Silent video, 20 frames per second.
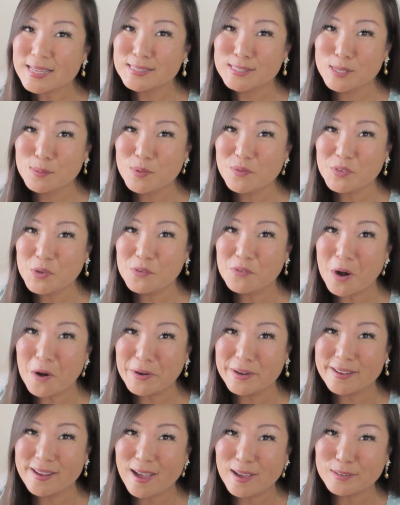Some of you have
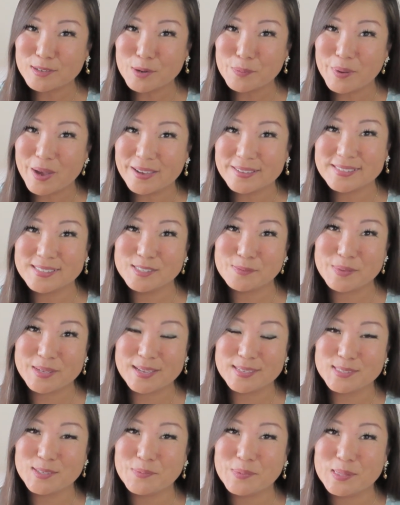already gotten your boxes
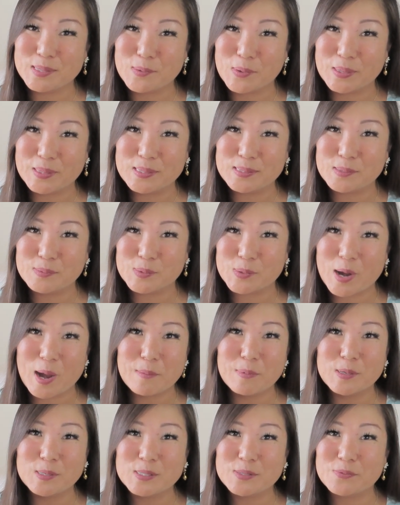because you've been Norlii
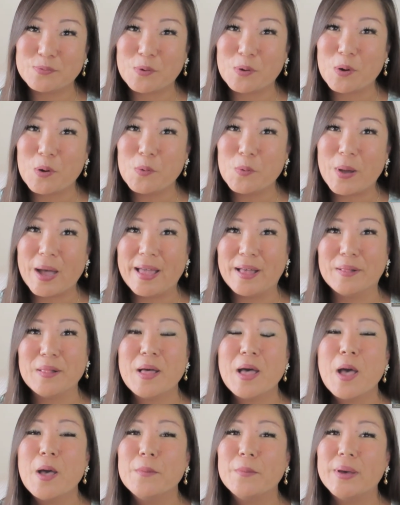subscribers for a while,
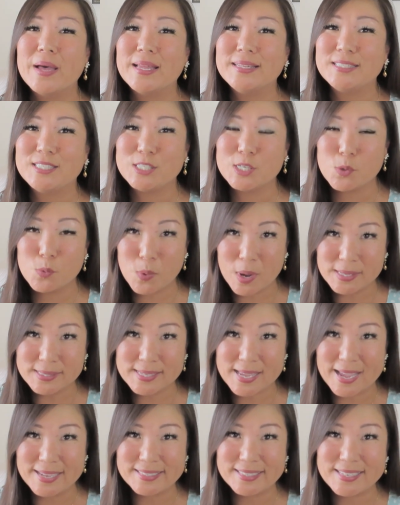but she was
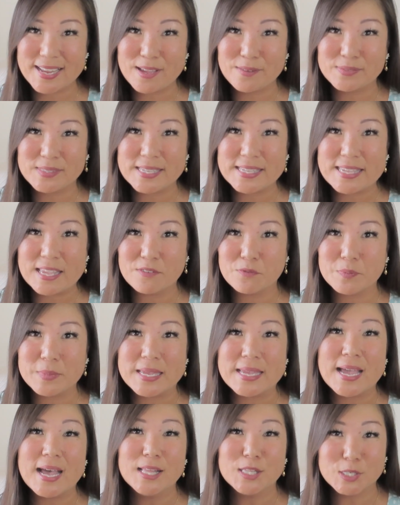kind enough to give
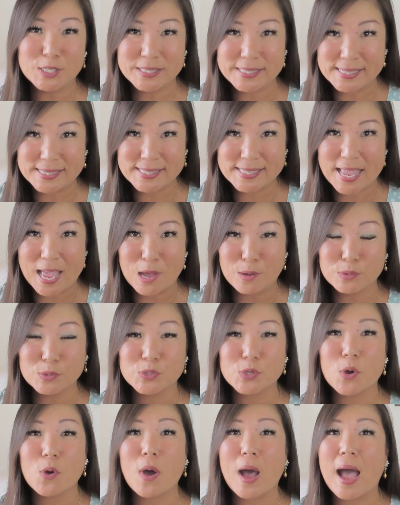me a little discount,
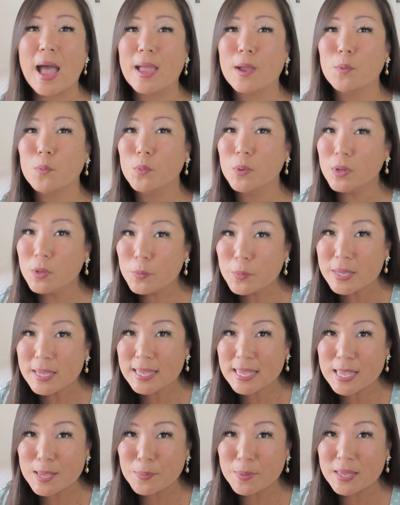so I will be
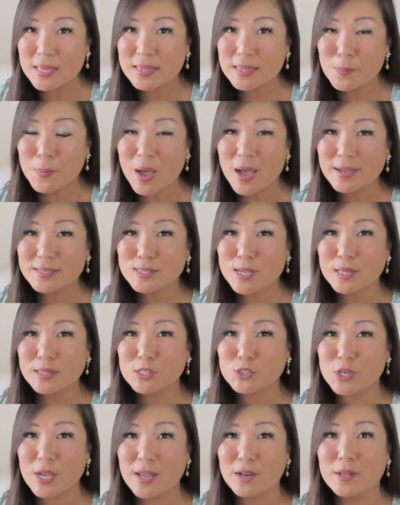keeping the box on
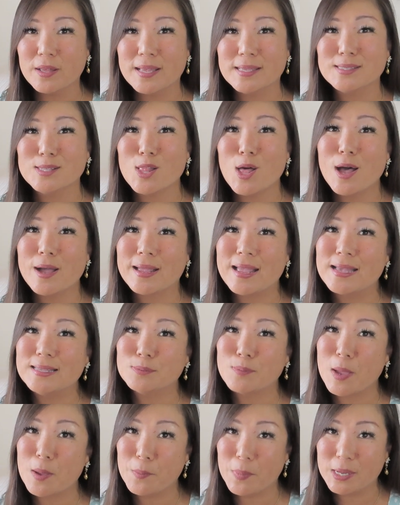the channel as long
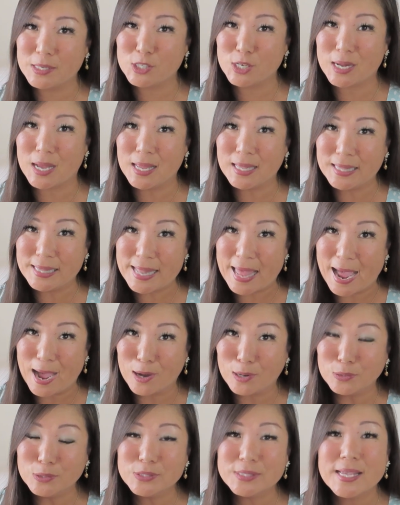as my budget
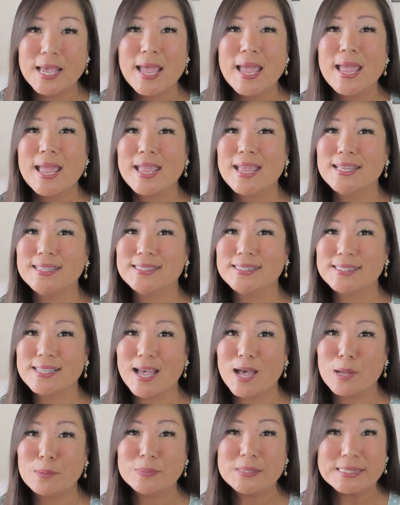allows. It's
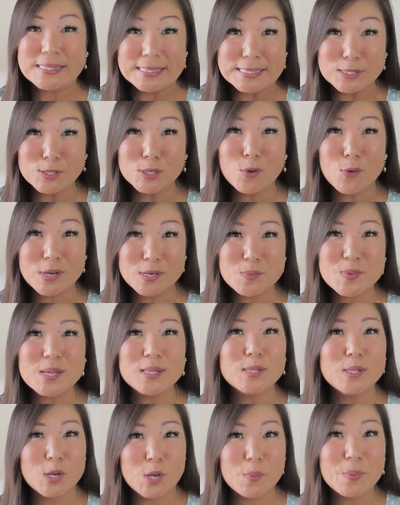still going to be
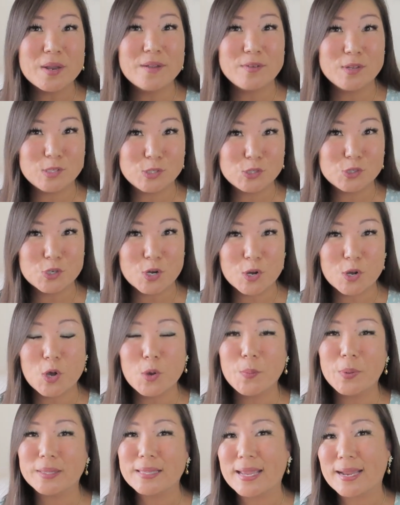a little bit of a
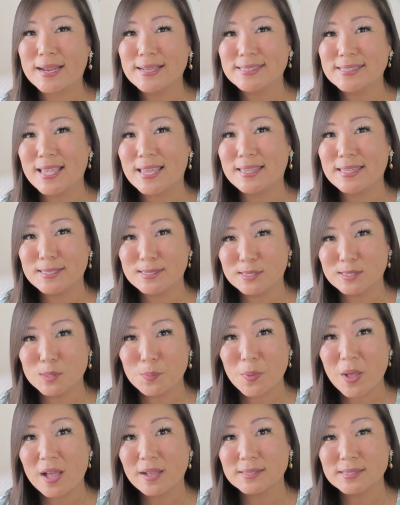struggle, but like I said, this is
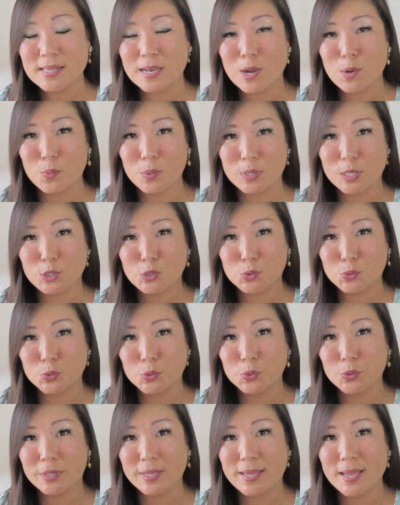a box that I really
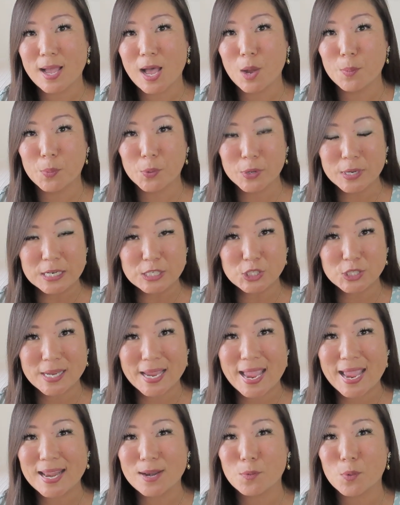truly
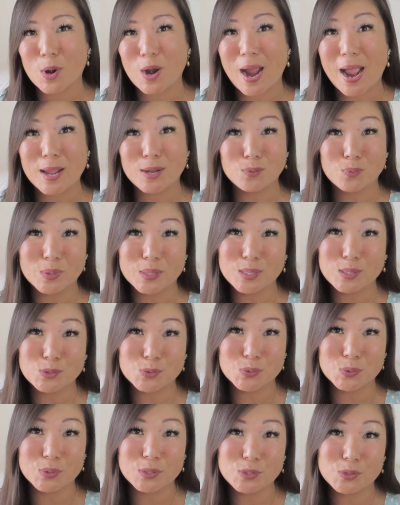appreciate, where I really
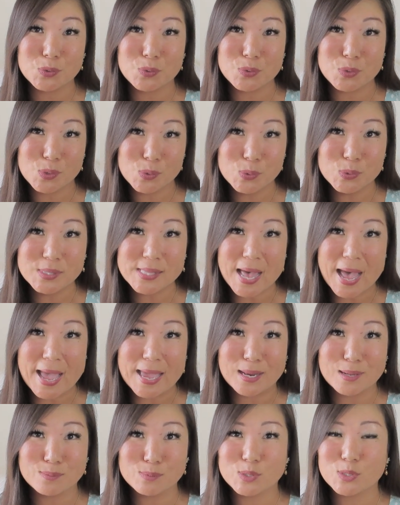truly do use the
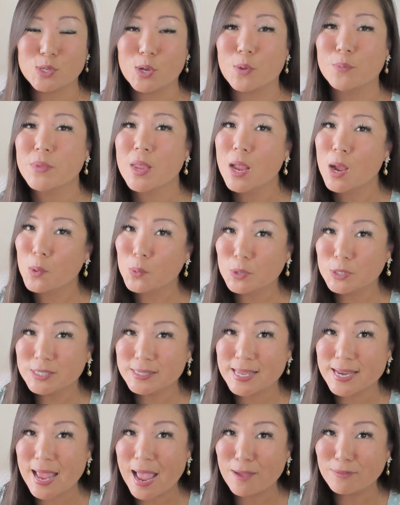items, so we're
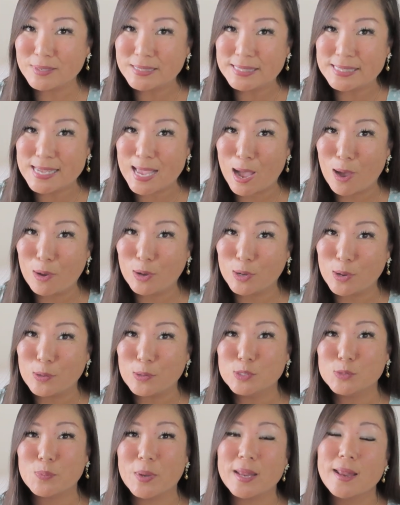just gonna have to see how it
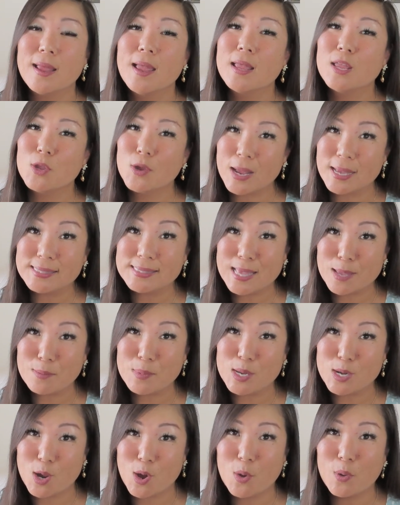goes. But you guys let
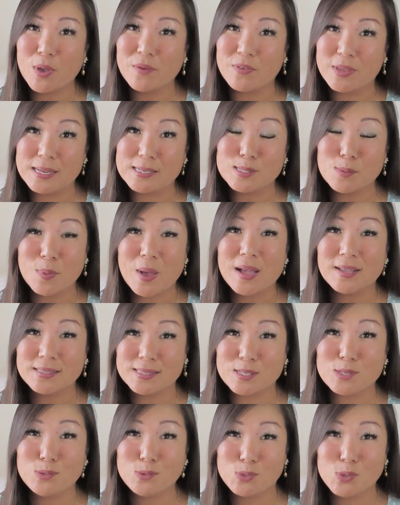me know if it is a box
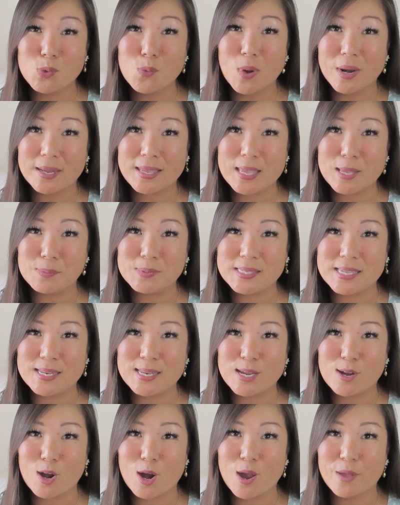that you do want to keep
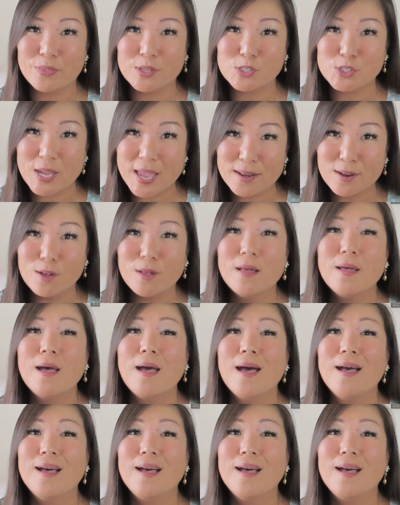seeing here on the channel.